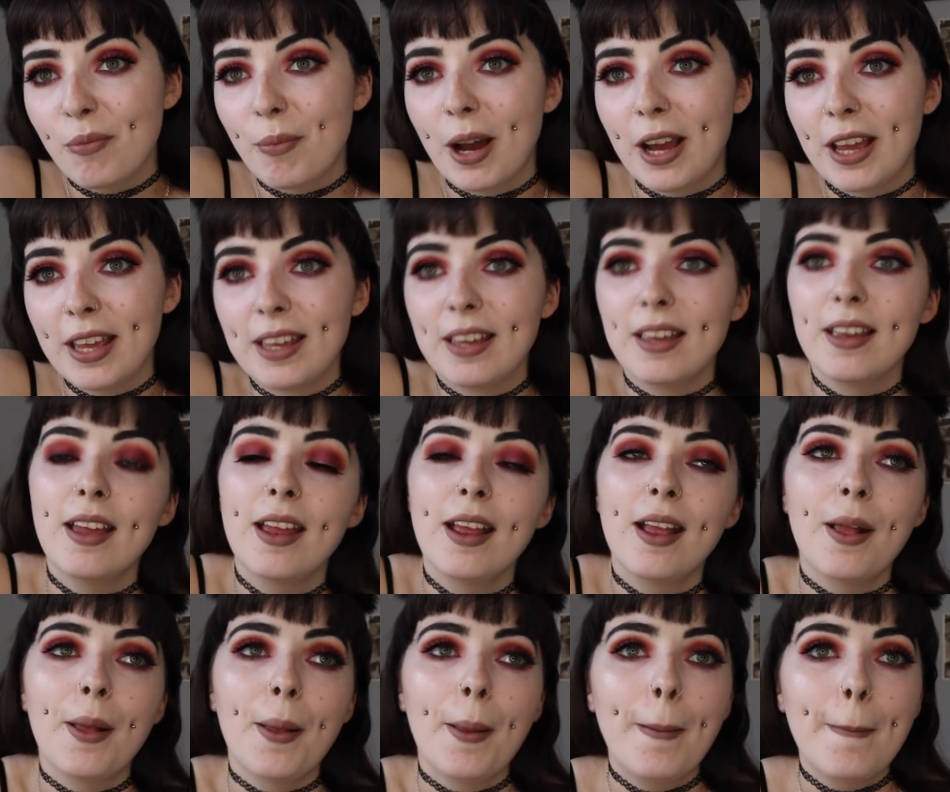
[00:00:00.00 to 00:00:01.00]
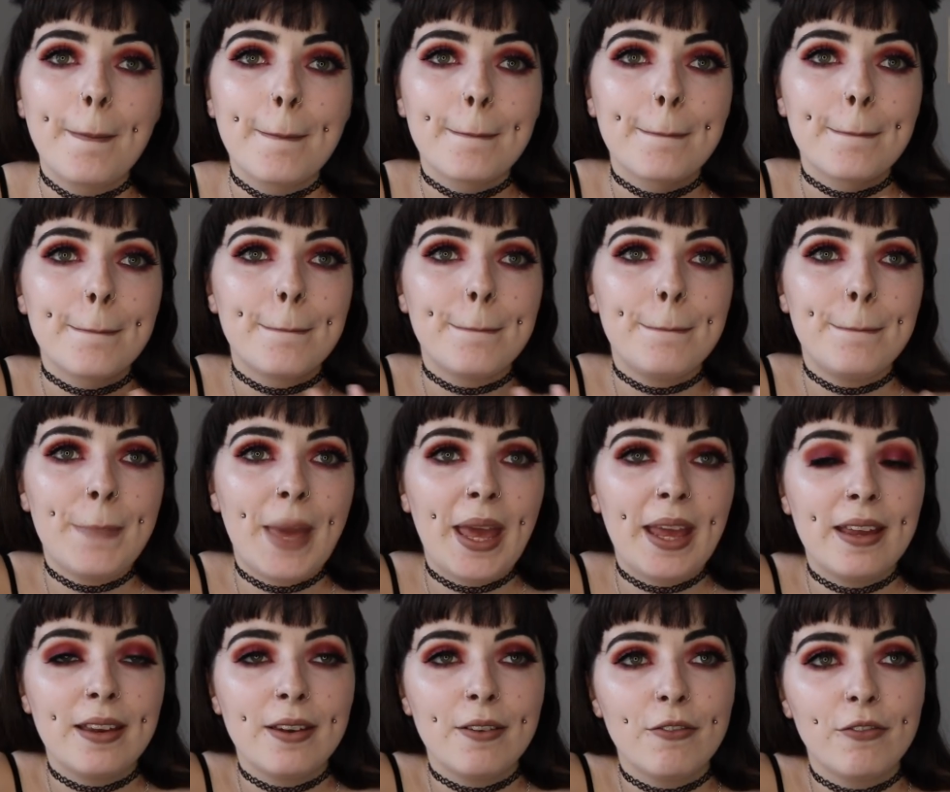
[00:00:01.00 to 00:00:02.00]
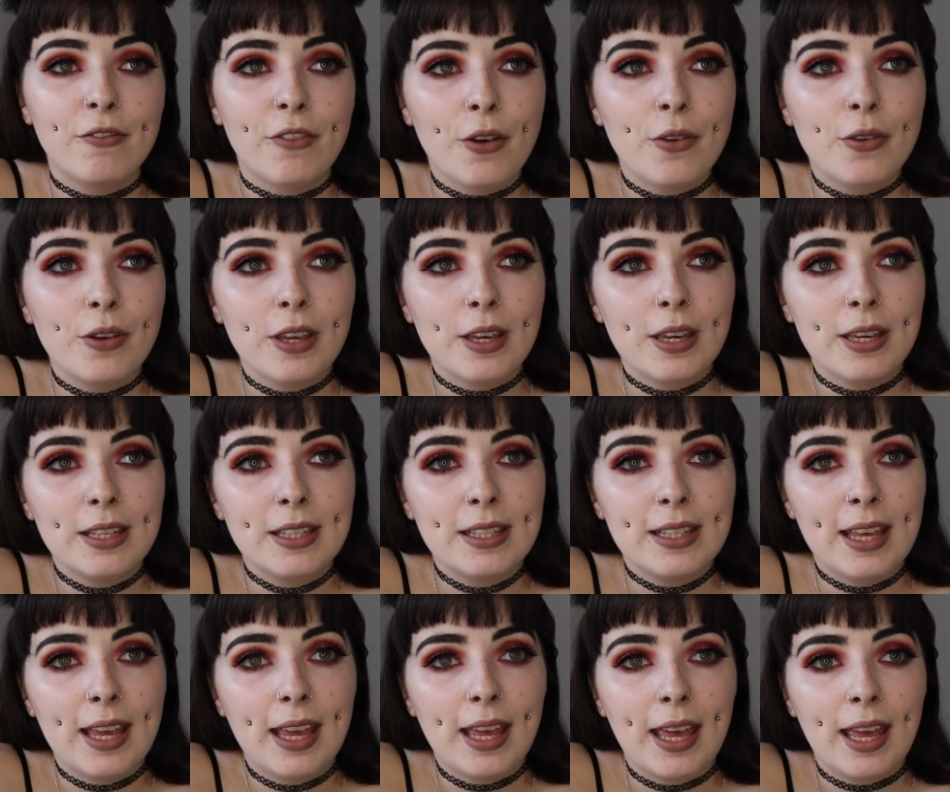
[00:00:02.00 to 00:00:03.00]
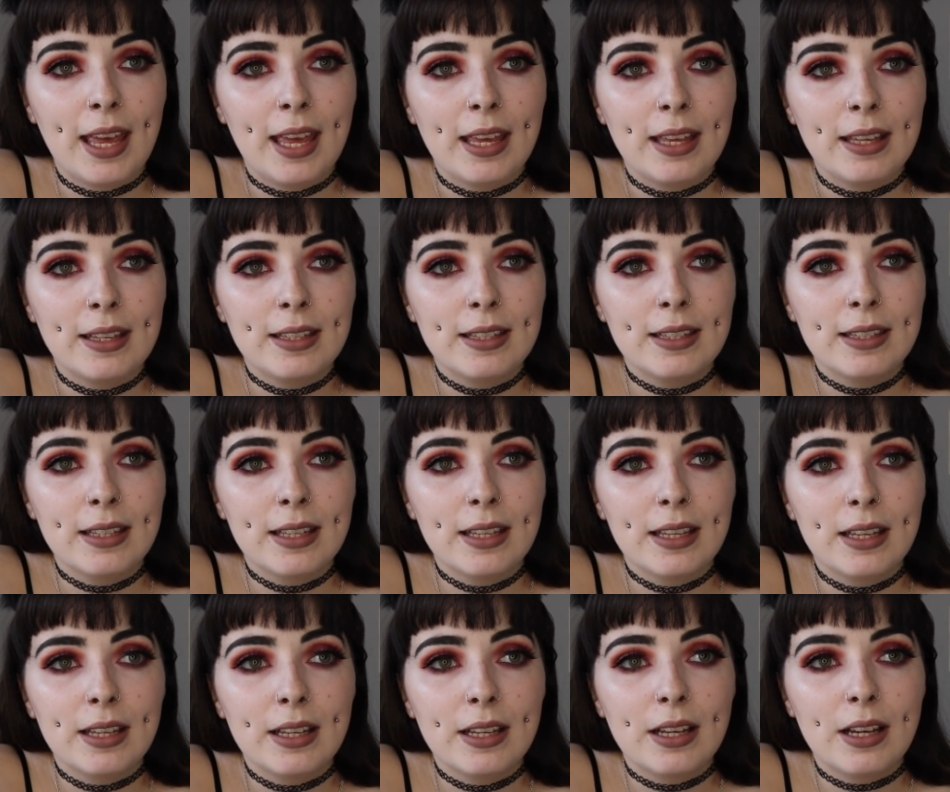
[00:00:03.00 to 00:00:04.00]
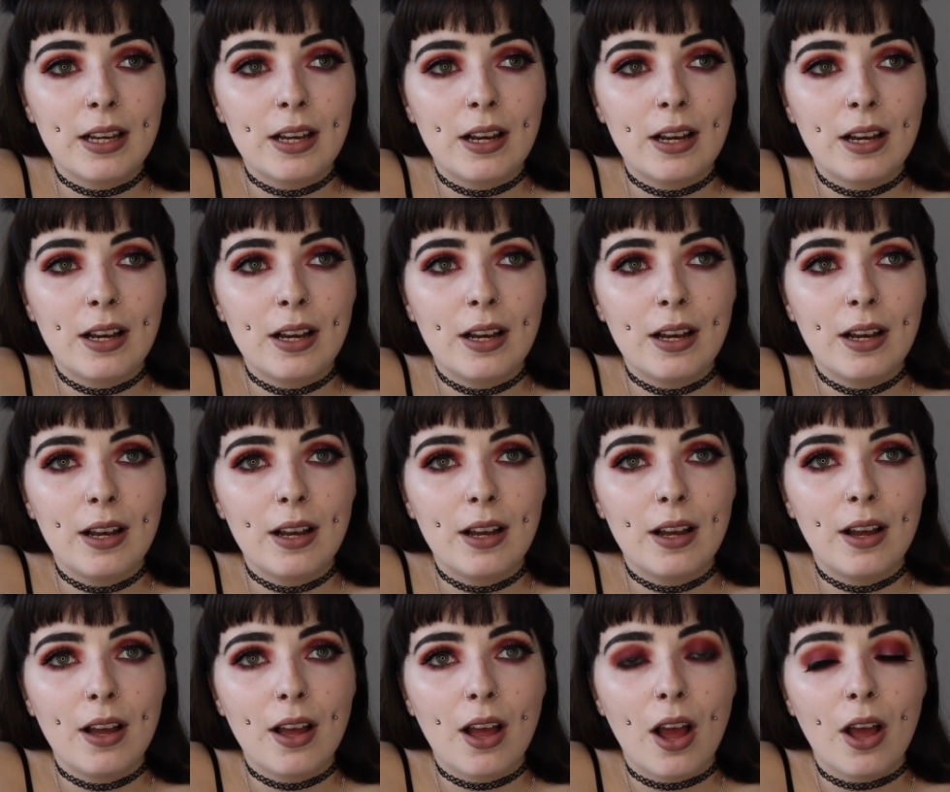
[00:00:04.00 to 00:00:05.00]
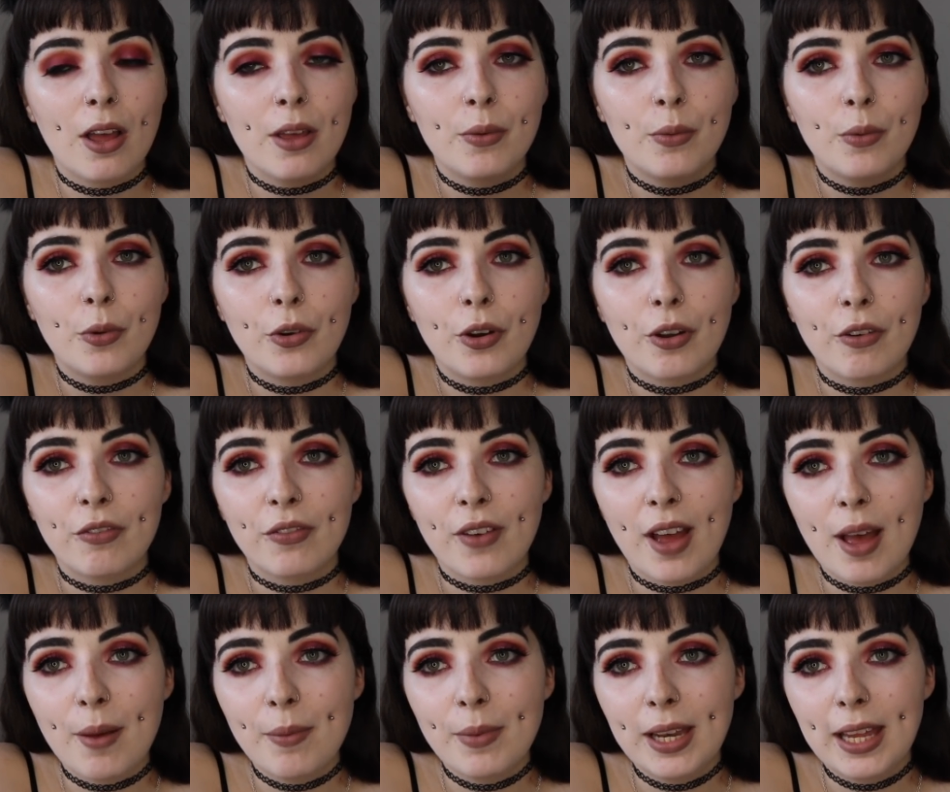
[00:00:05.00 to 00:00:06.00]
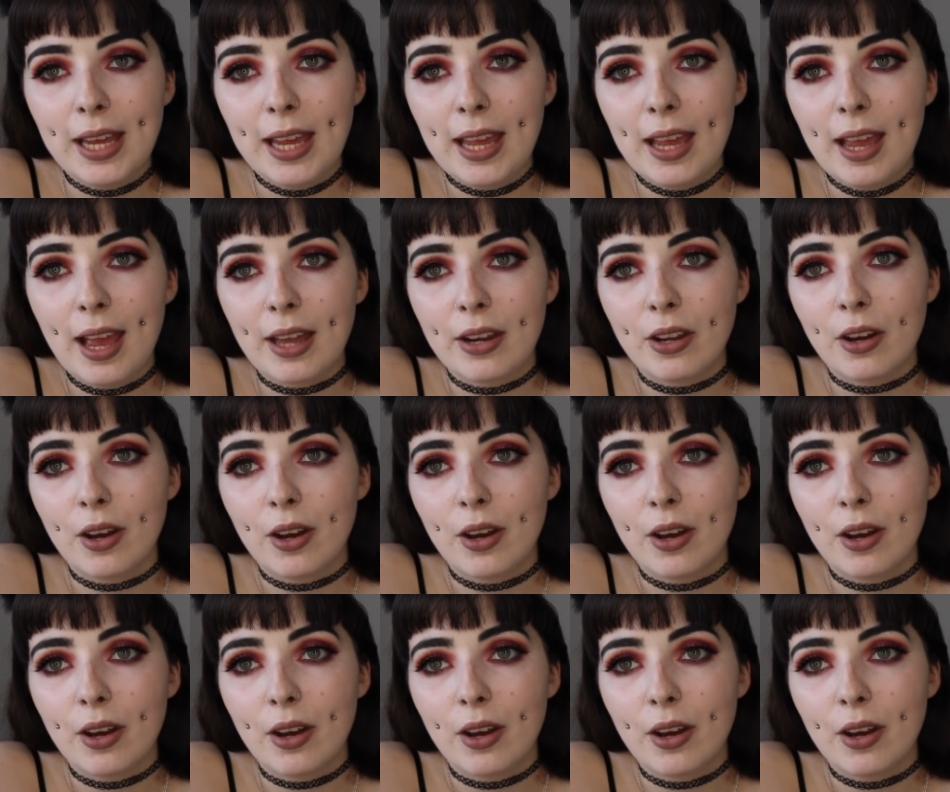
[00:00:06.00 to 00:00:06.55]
My main focus is I want a family, and